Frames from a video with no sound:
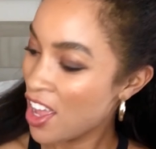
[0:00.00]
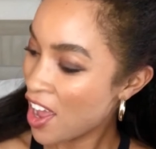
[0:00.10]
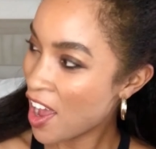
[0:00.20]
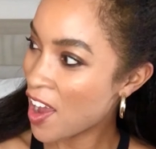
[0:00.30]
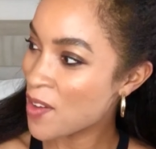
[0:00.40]

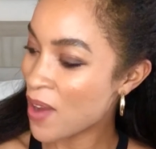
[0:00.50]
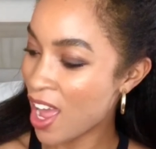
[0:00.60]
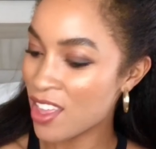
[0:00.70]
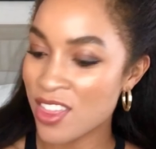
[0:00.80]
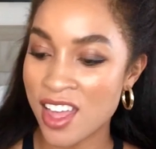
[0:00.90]
I
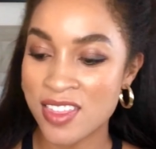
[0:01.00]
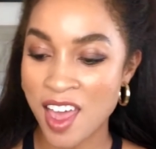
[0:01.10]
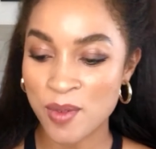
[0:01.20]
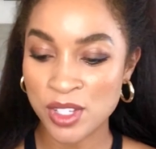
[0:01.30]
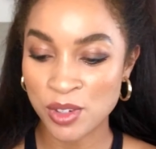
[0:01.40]
thought that
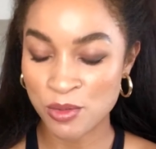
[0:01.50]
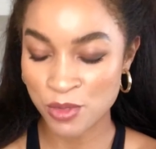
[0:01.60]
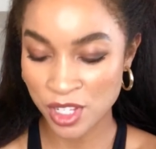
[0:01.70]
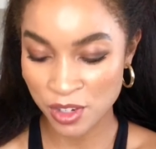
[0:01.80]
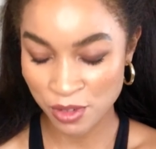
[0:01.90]
was a
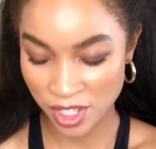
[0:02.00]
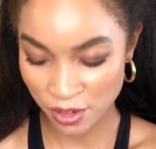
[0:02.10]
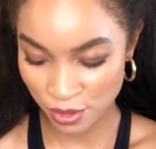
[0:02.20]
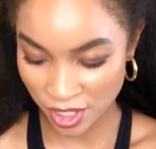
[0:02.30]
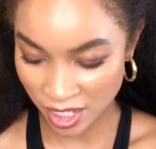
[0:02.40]

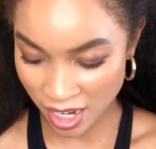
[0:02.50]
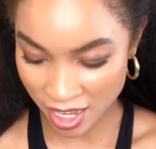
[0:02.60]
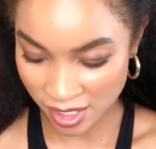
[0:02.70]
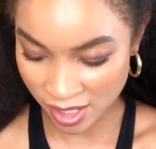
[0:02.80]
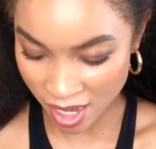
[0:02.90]
really
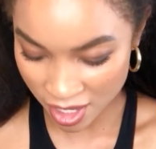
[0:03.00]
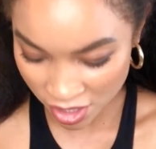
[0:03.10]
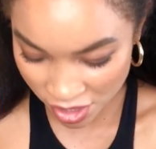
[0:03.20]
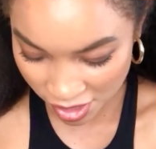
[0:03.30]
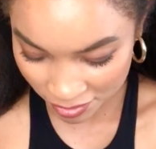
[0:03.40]
nice
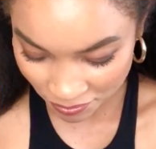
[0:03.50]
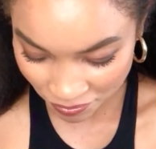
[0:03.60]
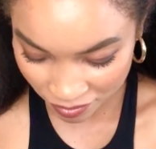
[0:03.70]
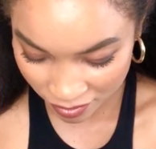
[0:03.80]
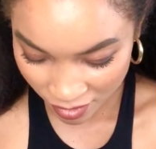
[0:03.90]
touch.
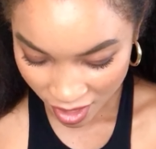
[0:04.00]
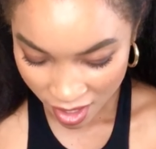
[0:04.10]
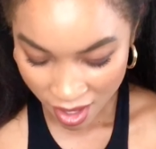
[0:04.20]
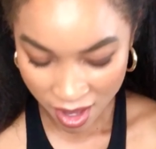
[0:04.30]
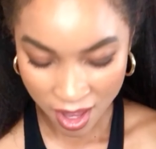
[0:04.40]

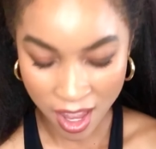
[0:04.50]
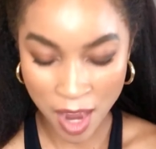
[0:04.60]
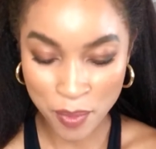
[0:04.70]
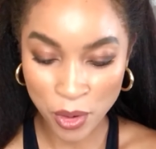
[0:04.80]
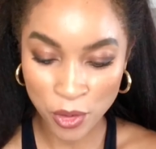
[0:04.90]
I
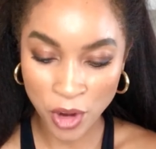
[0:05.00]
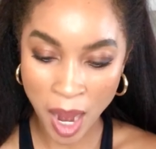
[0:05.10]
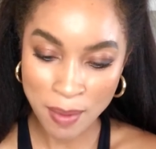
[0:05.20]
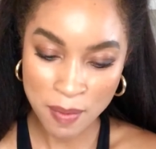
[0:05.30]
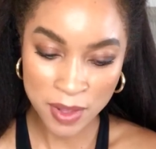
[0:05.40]

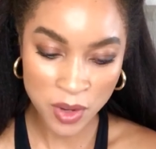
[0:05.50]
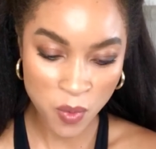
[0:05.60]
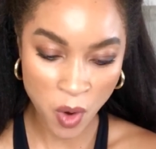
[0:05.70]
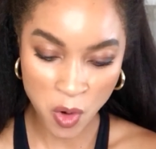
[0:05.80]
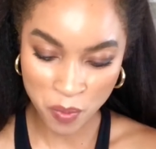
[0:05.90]
probably
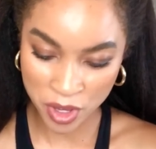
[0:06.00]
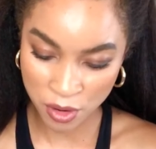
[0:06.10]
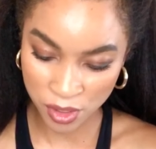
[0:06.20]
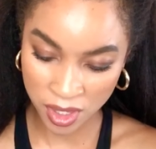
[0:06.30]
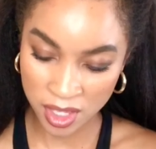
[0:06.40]
won't be
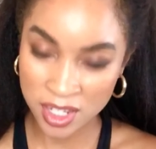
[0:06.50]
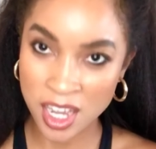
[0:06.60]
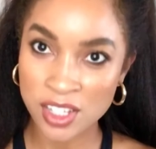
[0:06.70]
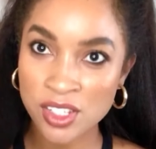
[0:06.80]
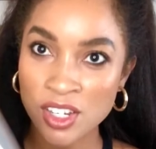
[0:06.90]
using the
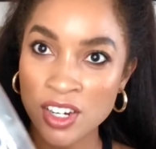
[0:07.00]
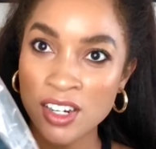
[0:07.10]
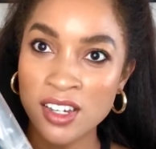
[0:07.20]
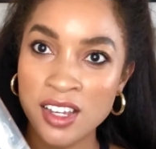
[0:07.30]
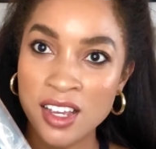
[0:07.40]
duster
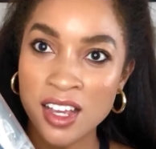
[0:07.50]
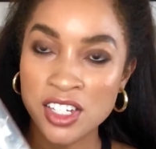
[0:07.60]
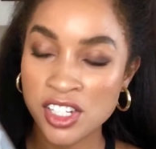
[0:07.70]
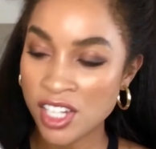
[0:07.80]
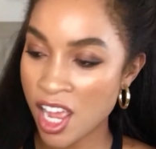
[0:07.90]

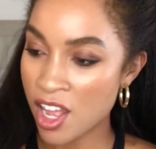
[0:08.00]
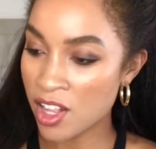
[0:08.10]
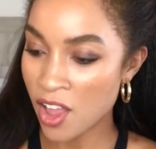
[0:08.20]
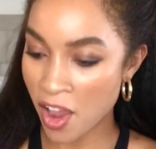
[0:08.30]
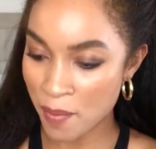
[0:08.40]

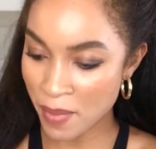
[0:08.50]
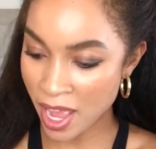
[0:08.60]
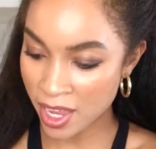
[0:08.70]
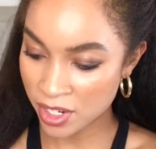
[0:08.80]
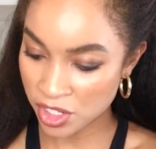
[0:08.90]
shell on
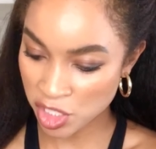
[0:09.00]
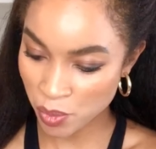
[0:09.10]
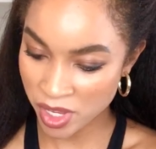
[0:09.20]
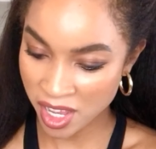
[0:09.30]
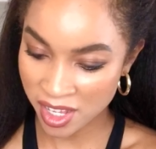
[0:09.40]
mine just
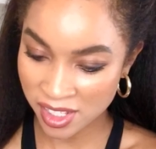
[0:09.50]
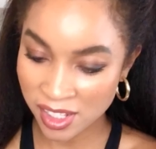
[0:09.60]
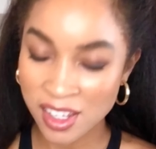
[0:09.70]
because